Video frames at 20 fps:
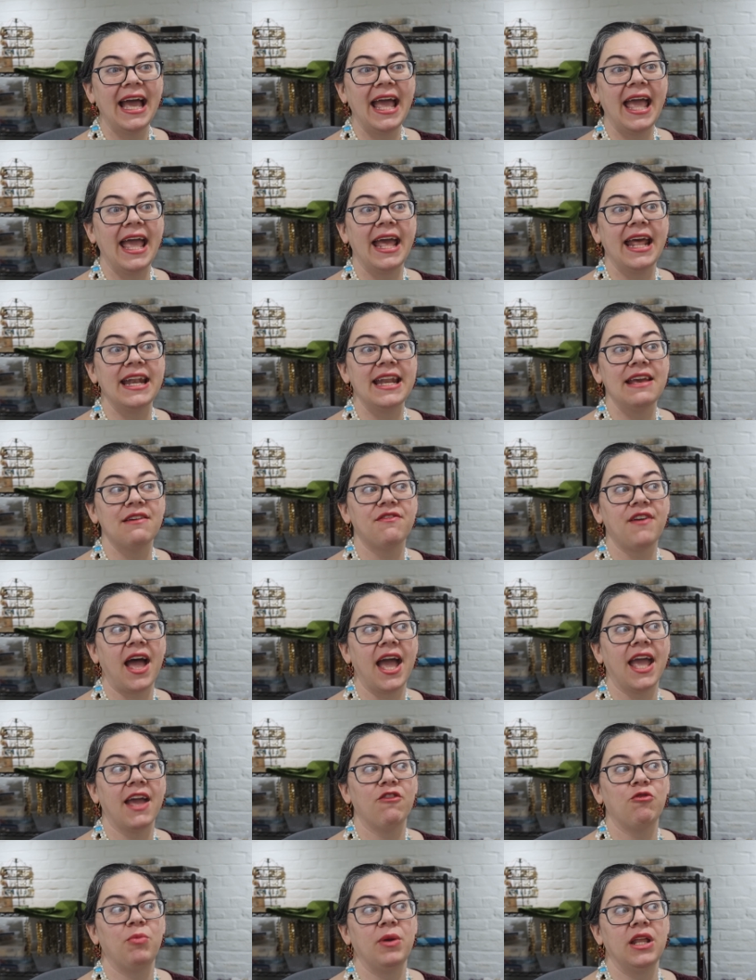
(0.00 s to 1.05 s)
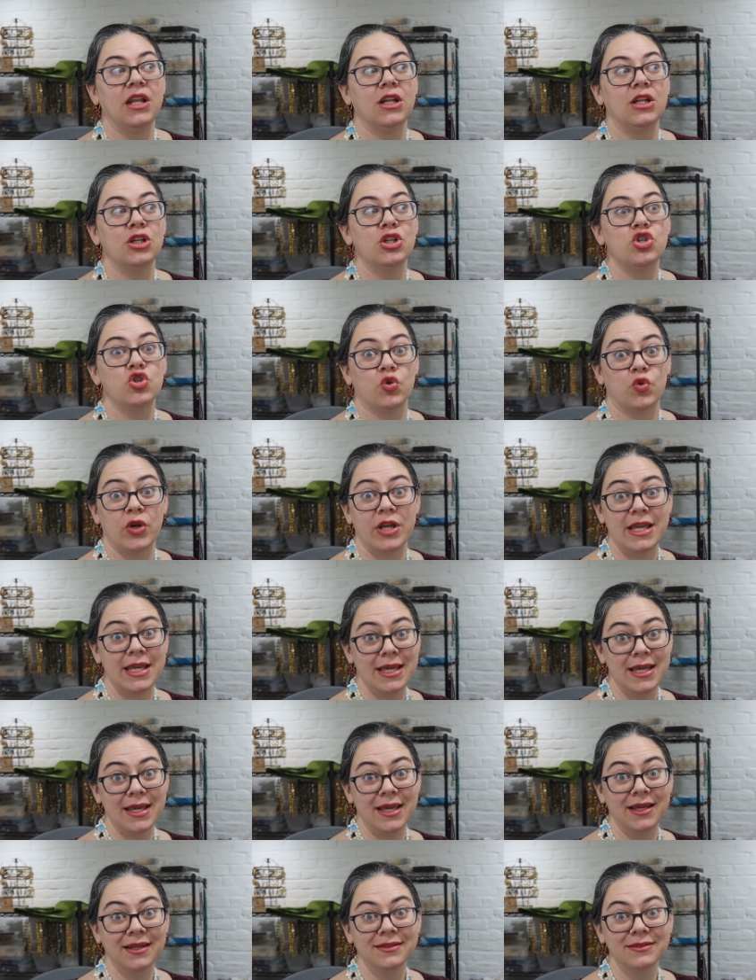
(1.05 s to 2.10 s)
And if I have been
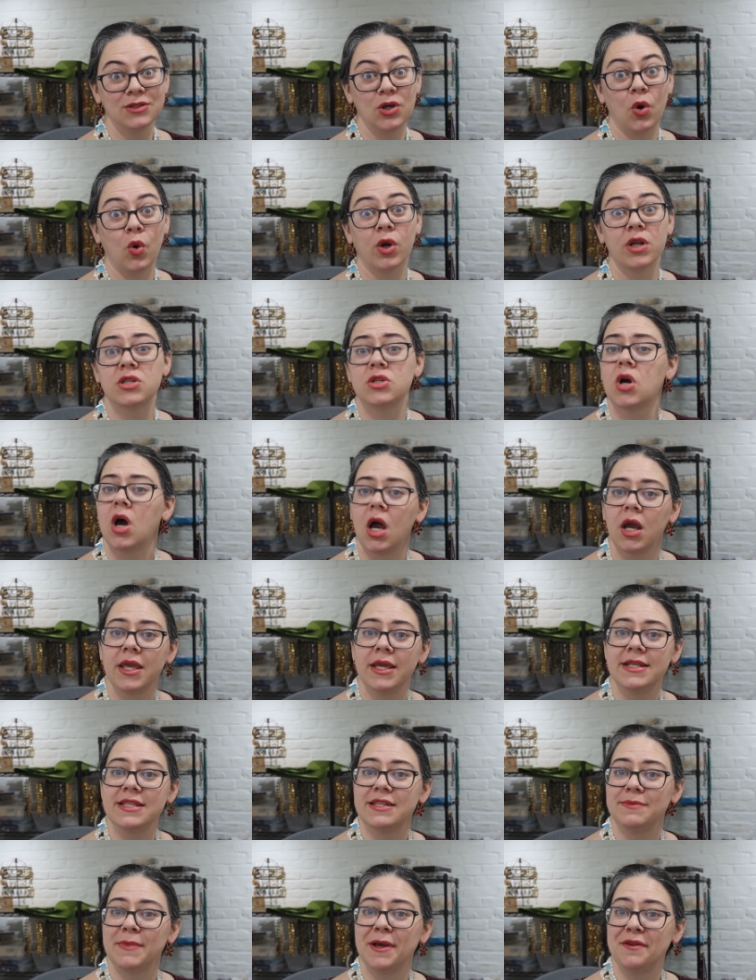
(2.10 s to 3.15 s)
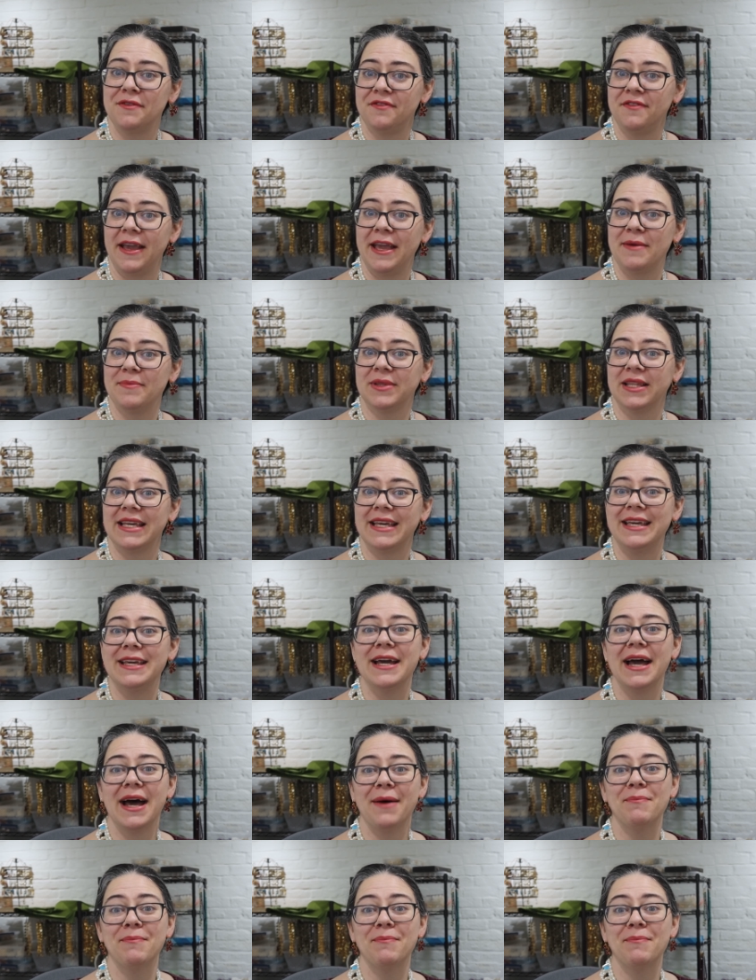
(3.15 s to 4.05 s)
drinking or talking to my family,